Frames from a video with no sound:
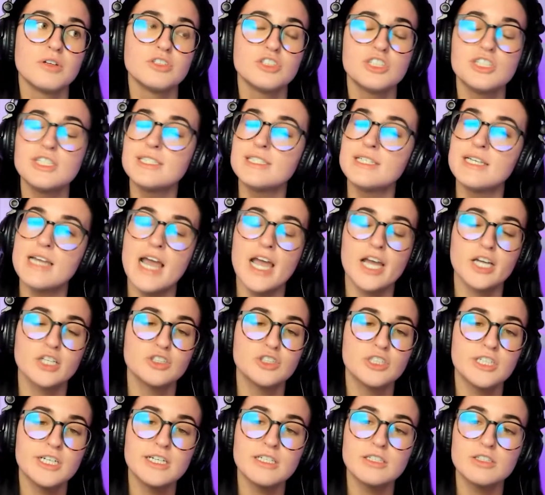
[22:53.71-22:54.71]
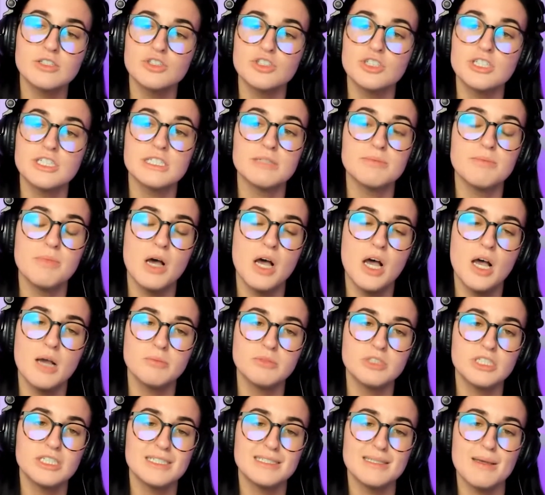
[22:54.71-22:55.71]
She's an actress. She's a
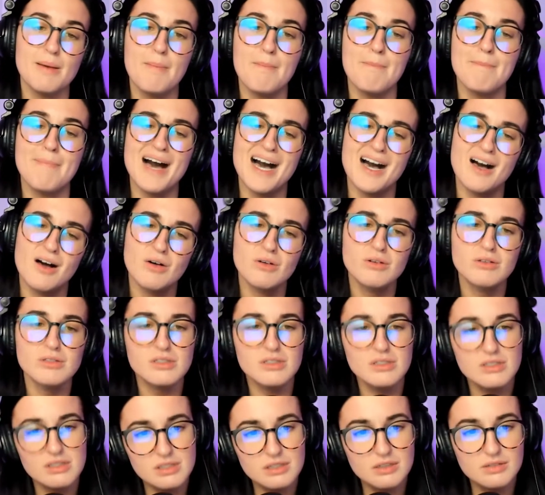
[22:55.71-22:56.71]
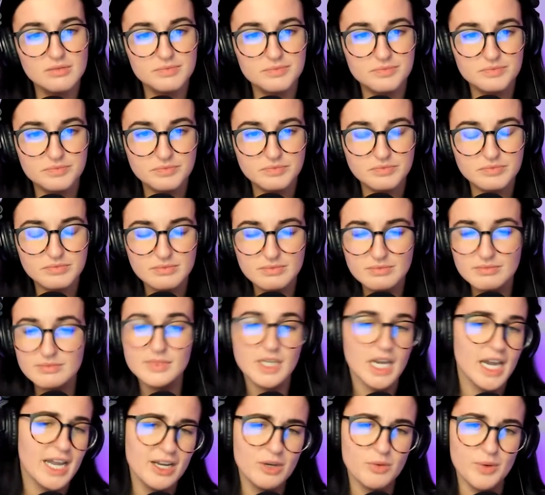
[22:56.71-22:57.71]
mom. She's a boss.
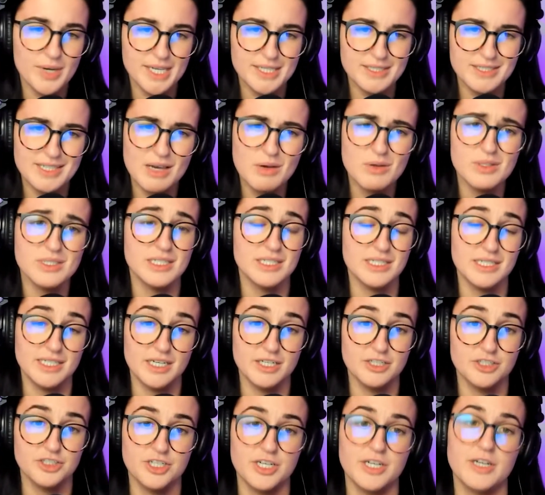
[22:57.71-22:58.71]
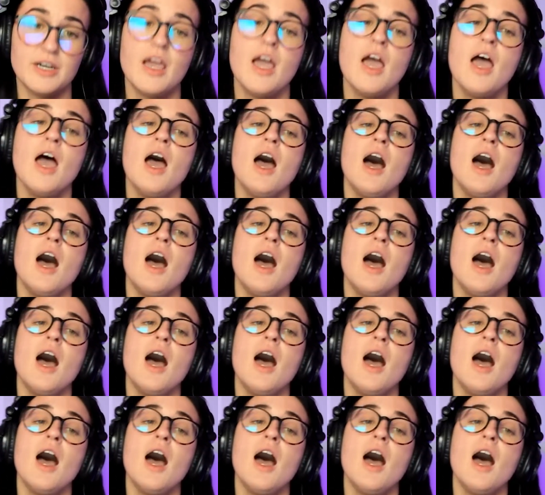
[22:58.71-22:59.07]
Anyways, that was a tangent.